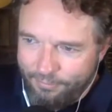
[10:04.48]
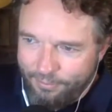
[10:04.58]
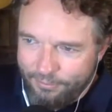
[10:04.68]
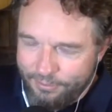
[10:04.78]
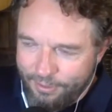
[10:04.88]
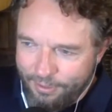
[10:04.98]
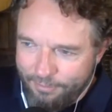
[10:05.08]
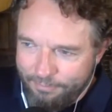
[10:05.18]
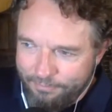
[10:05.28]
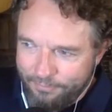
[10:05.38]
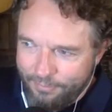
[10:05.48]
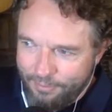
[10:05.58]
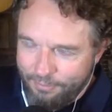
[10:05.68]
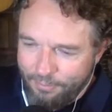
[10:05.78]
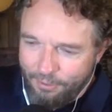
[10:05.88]
there's a
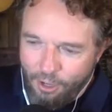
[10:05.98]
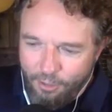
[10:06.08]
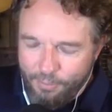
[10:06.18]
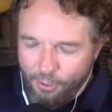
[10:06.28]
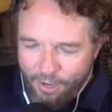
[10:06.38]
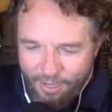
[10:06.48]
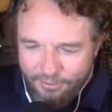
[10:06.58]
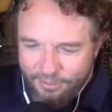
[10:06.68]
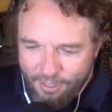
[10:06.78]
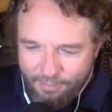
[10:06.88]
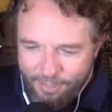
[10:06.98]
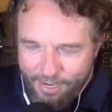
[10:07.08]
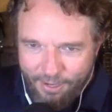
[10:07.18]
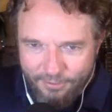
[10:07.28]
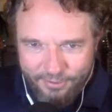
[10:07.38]
lawnmower outside of my
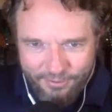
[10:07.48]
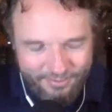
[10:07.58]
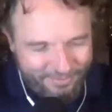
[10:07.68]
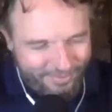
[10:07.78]
house. Oh, I